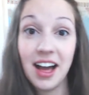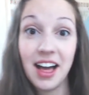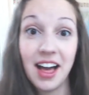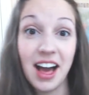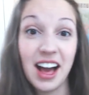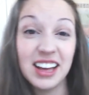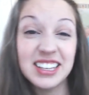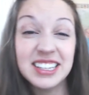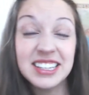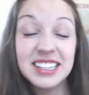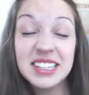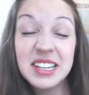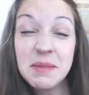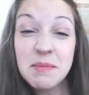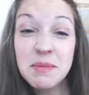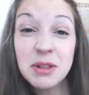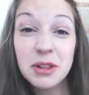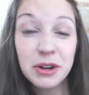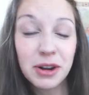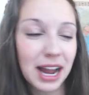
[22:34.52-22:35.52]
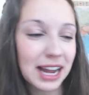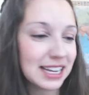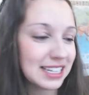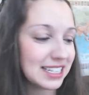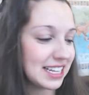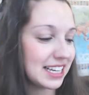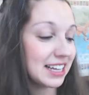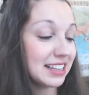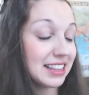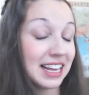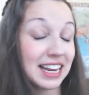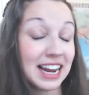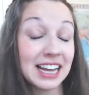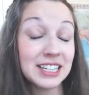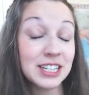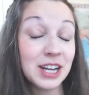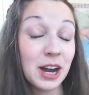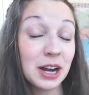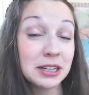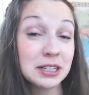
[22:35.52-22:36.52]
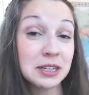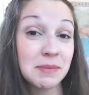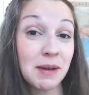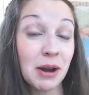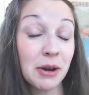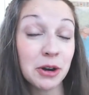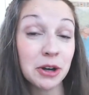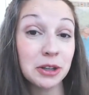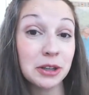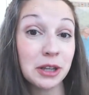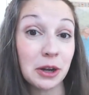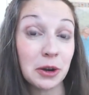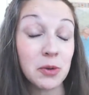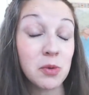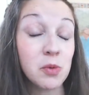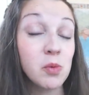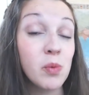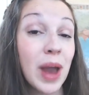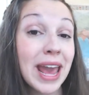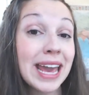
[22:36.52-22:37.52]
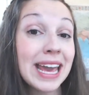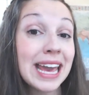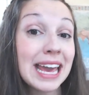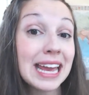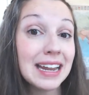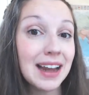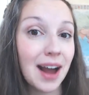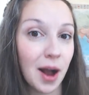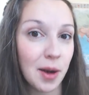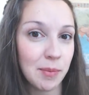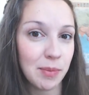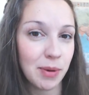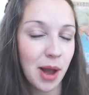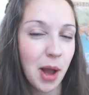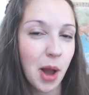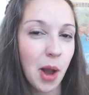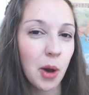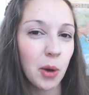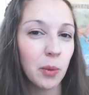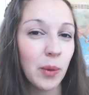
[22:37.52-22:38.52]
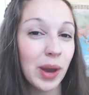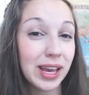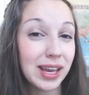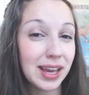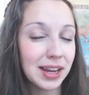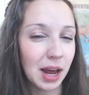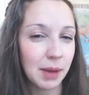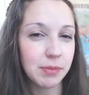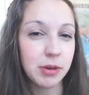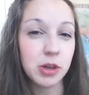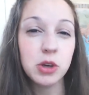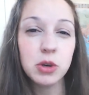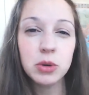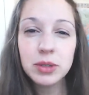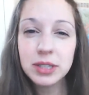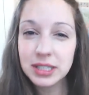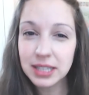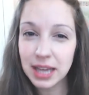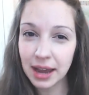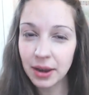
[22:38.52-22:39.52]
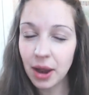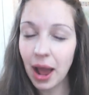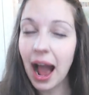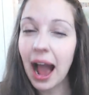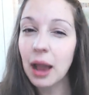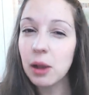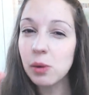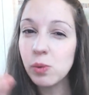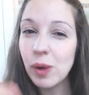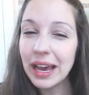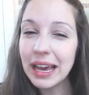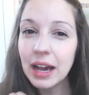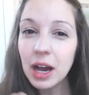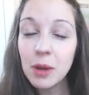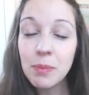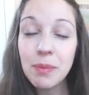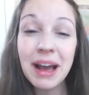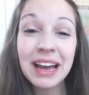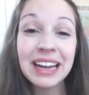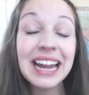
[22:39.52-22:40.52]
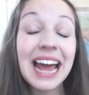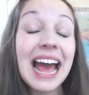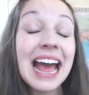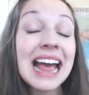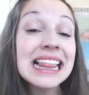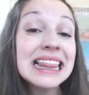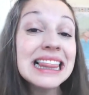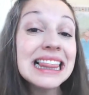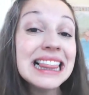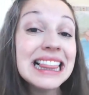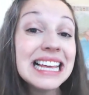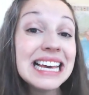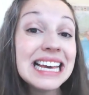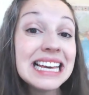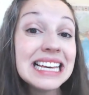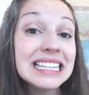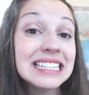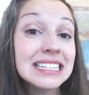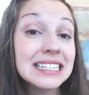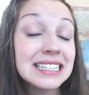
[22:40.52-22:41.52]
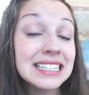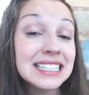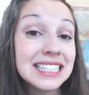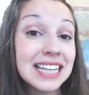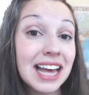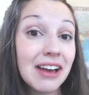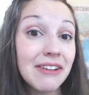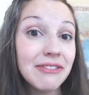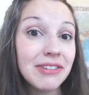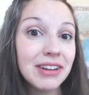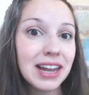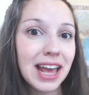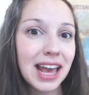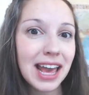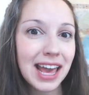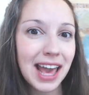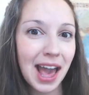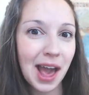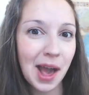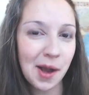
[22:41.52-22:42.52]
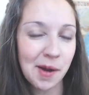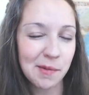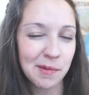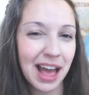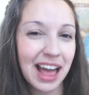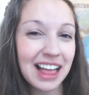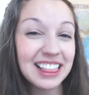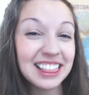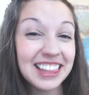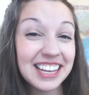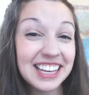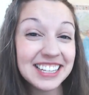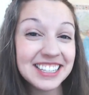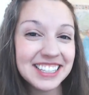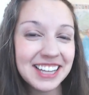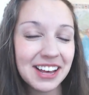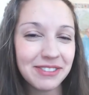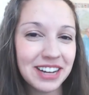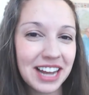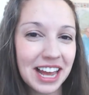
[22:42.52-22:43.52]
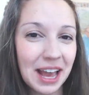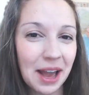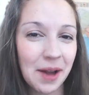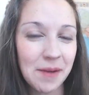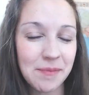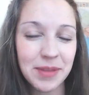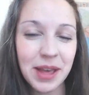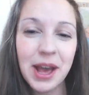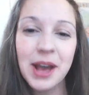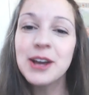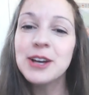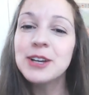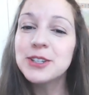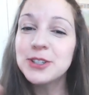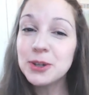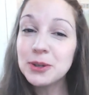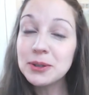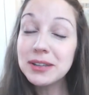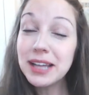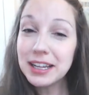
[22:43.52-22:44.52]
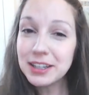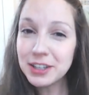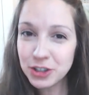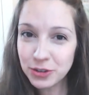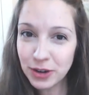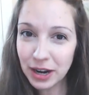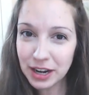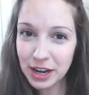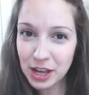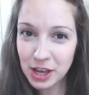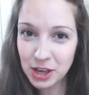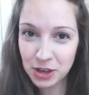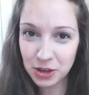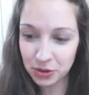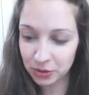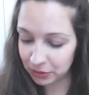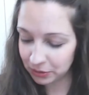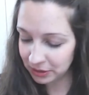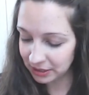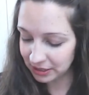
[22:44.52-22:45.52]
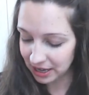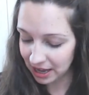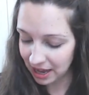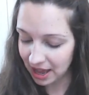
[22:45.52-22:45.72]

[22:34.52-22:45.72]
a similar idea that I talked about earlier, waking up. Waking up. You said, I wake up at least 7 a.m., at least 7 a.m. So let's try to use